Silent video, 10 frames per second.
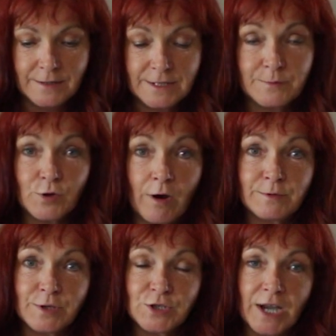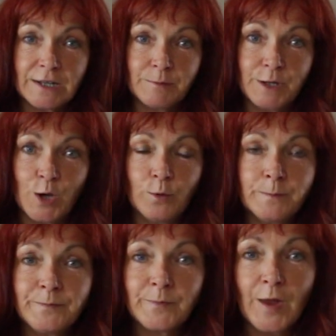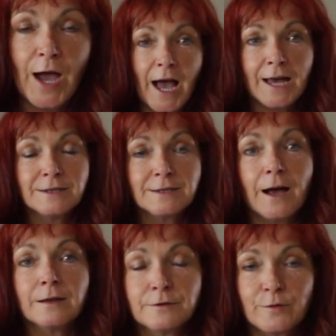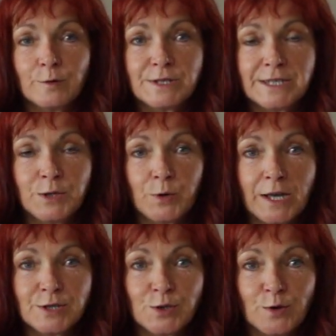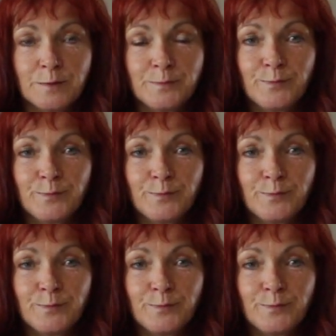subscribe to our channel below, and I look forward to seeing you again soon.